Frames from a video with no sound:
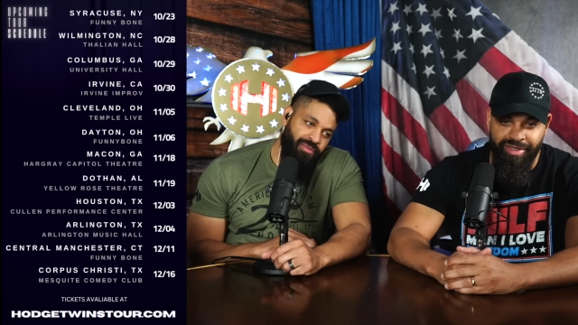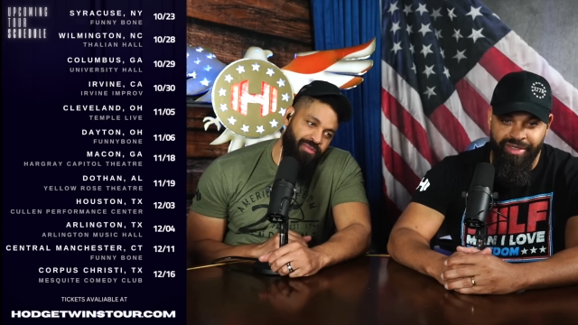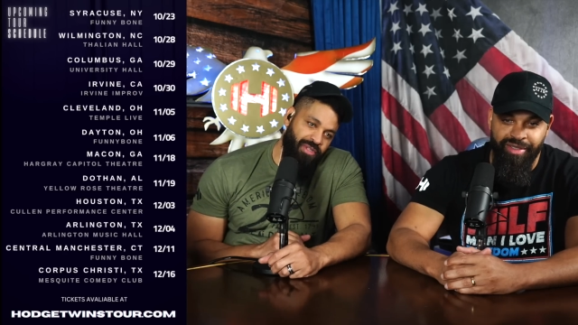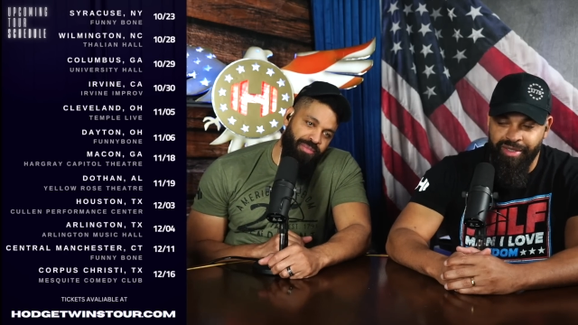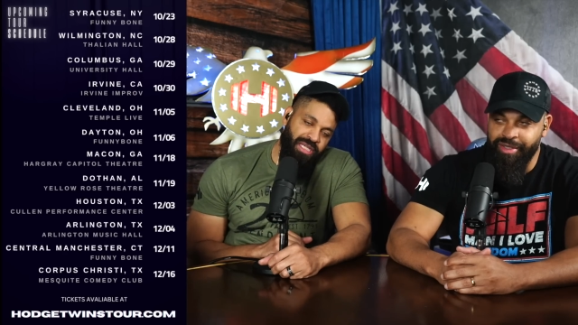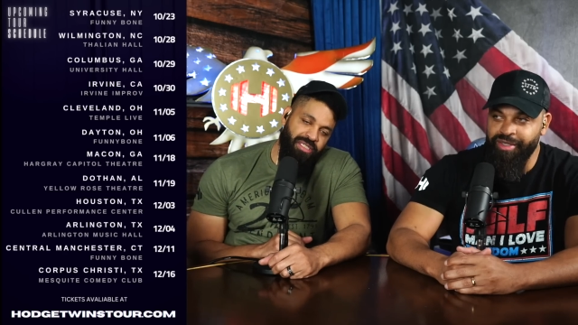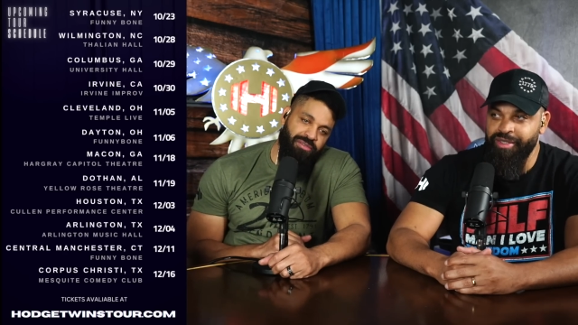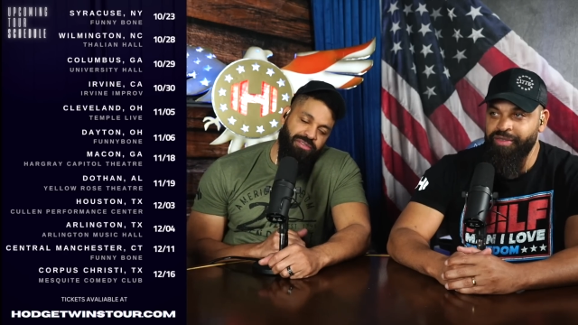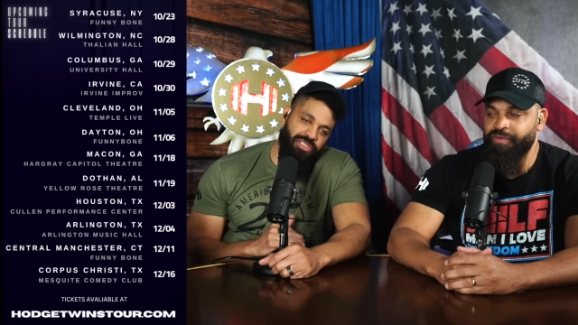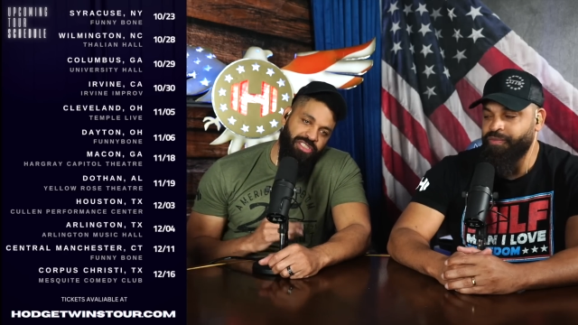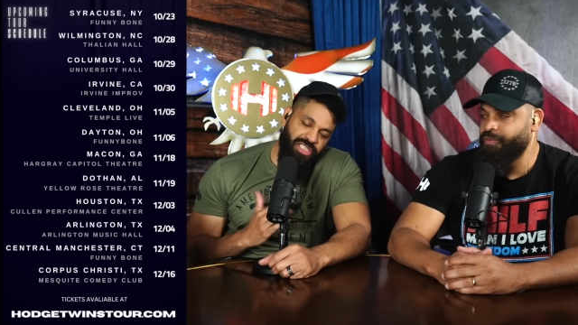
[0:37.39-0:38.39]
Speaker 1: I mean,
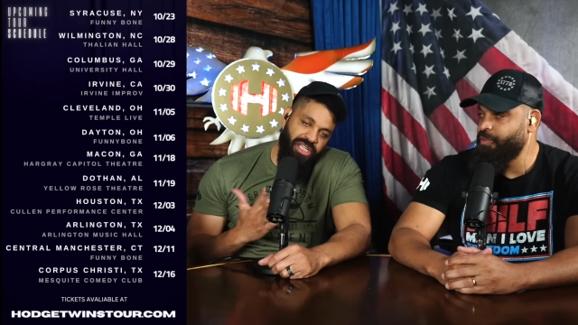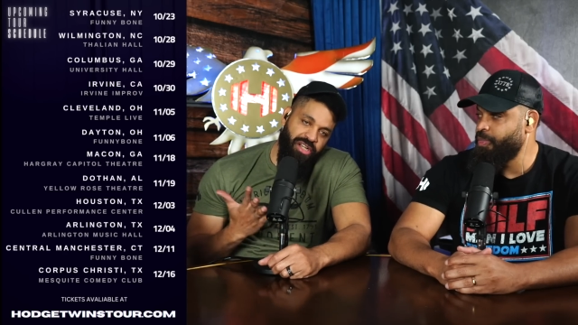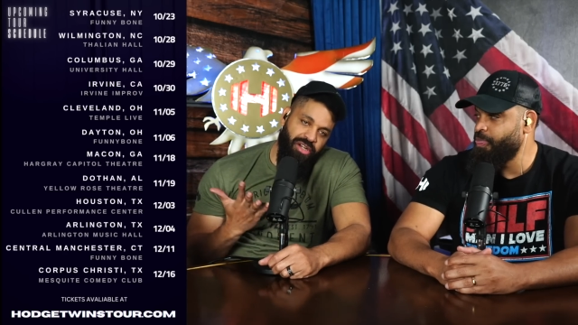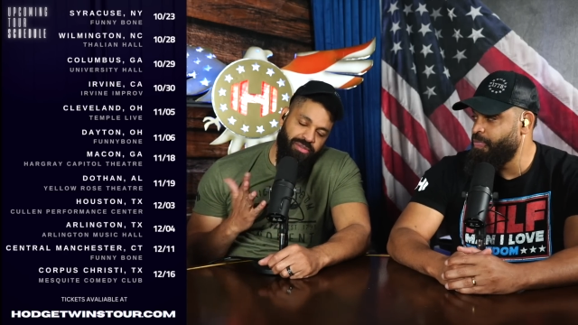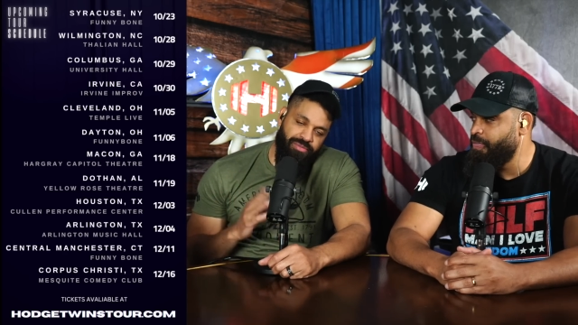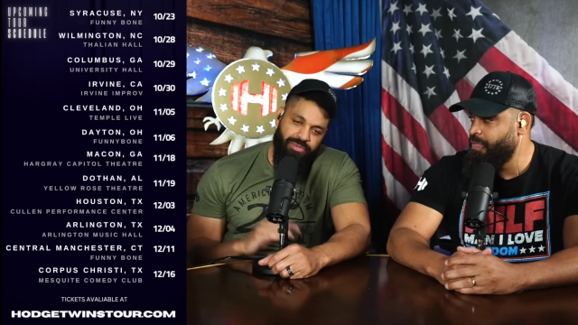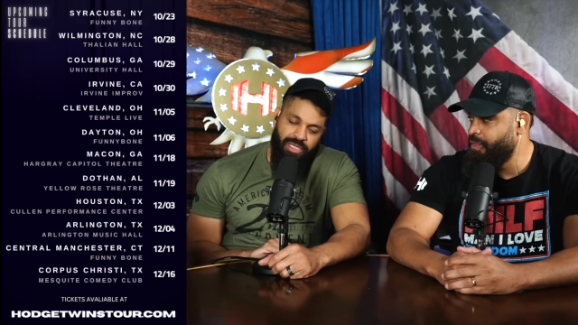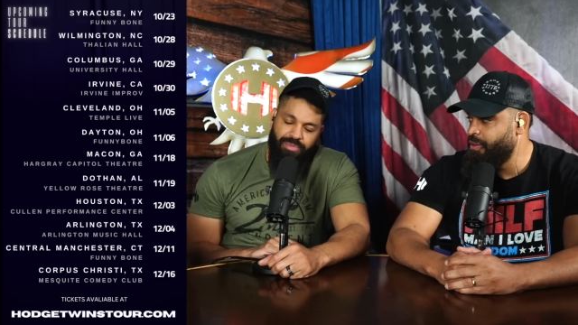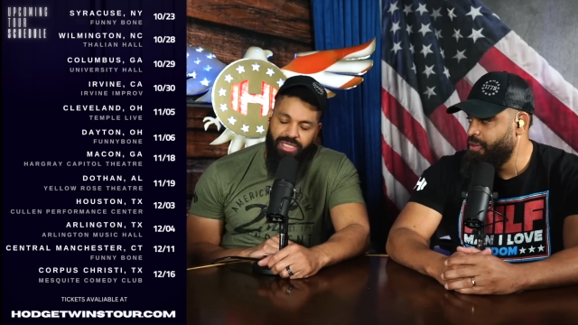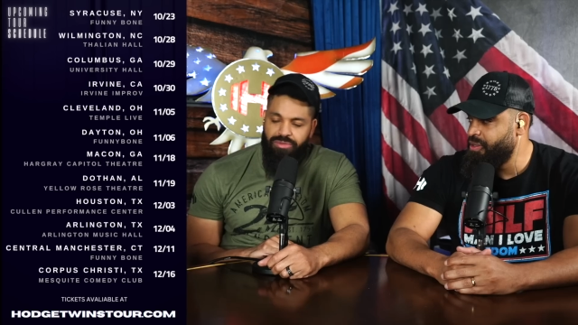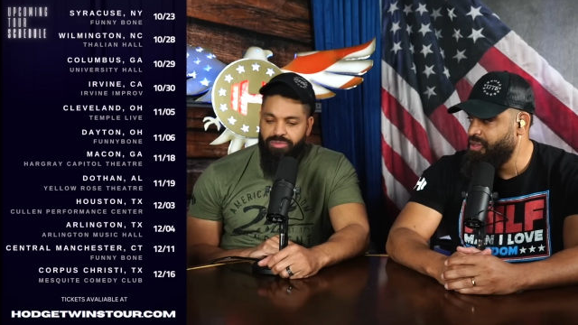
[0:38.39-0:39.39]
Jenner. I
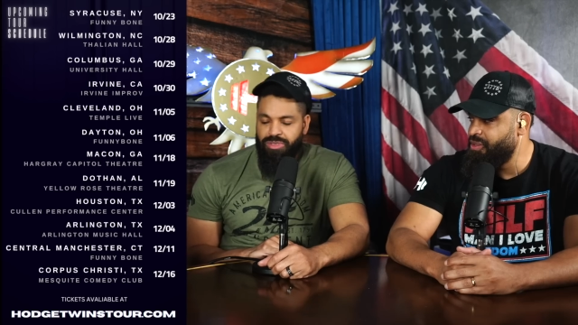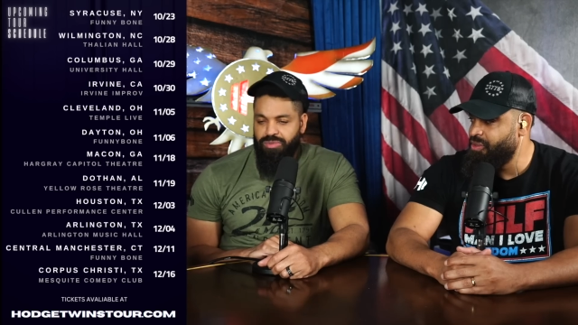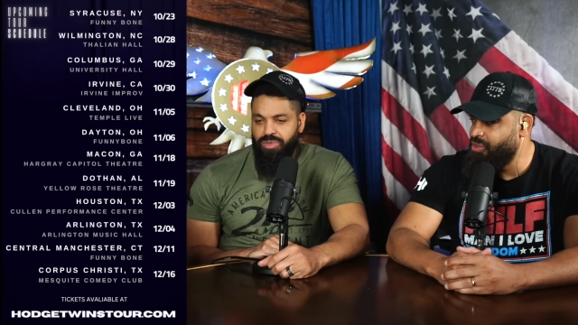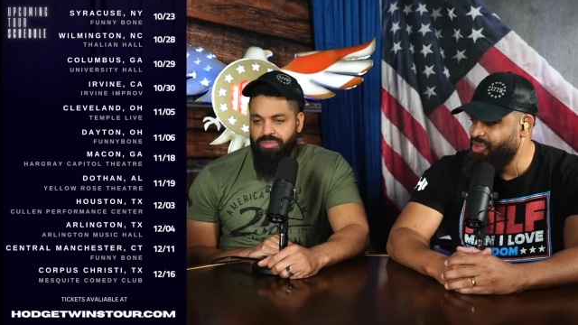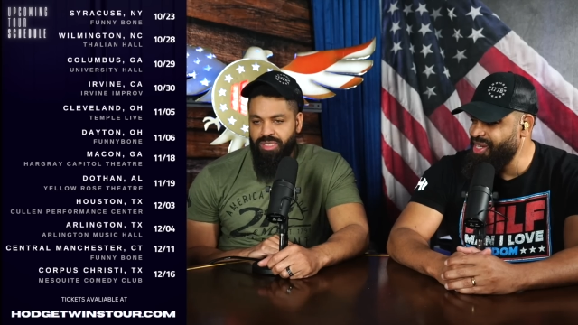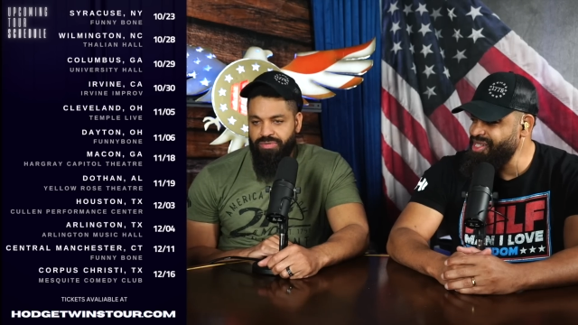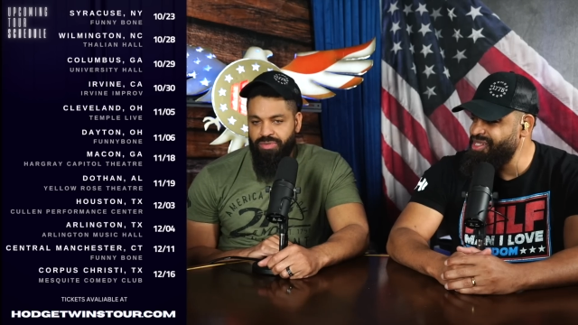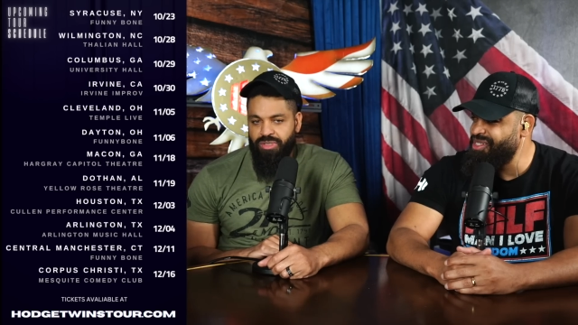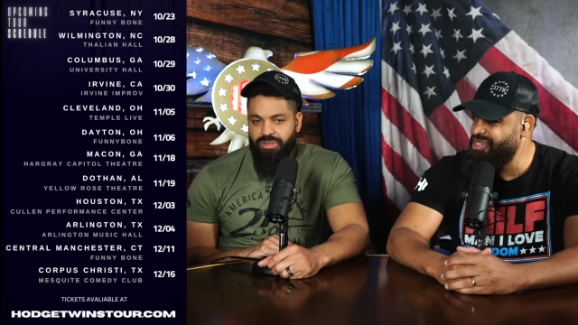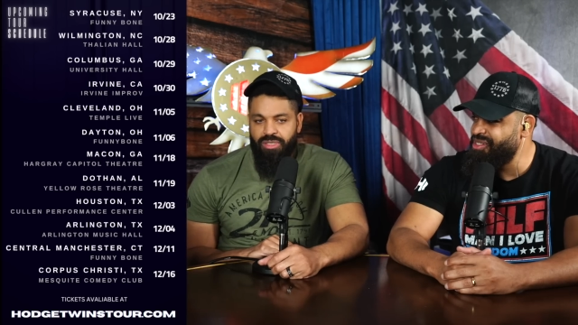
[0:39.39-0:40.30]
mean, what's the my foot?